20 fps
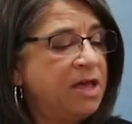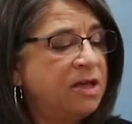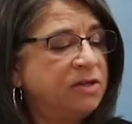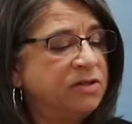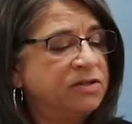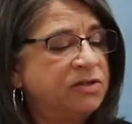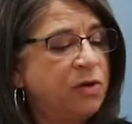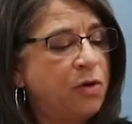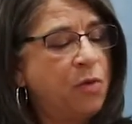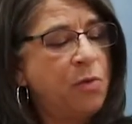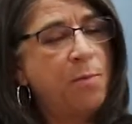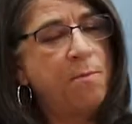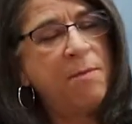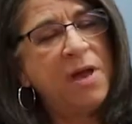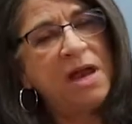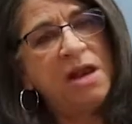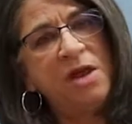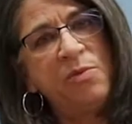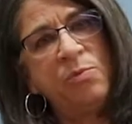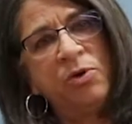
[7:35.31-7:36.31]
So
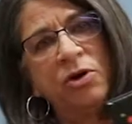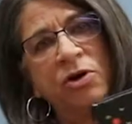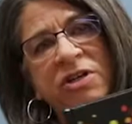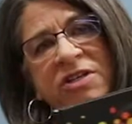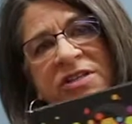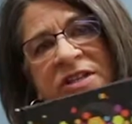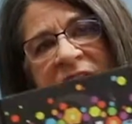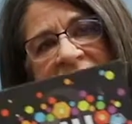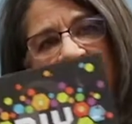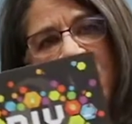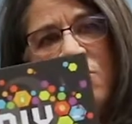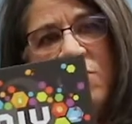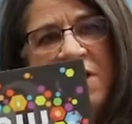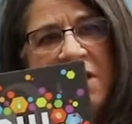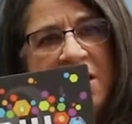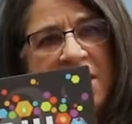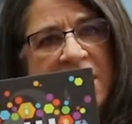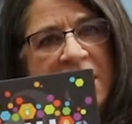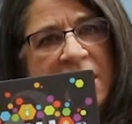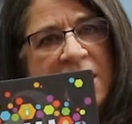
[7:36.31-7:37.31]
many books that you
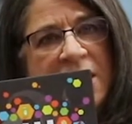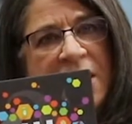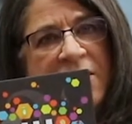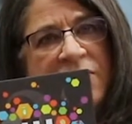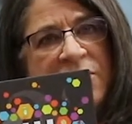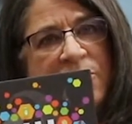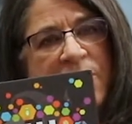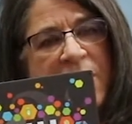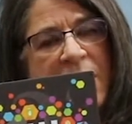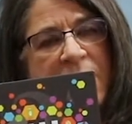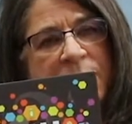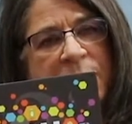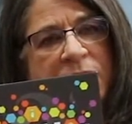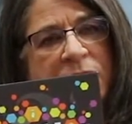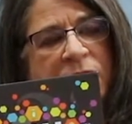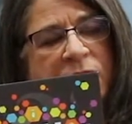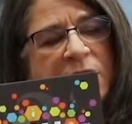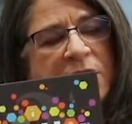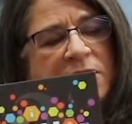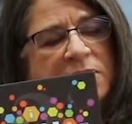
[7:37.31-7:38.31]
can get at the
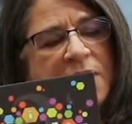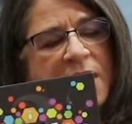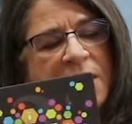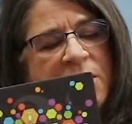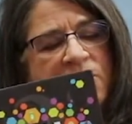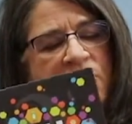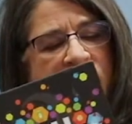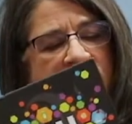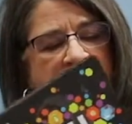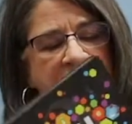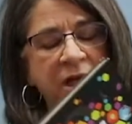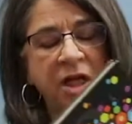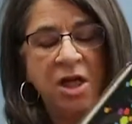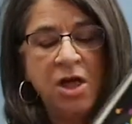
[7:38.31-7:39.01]
Poplar Creek Library.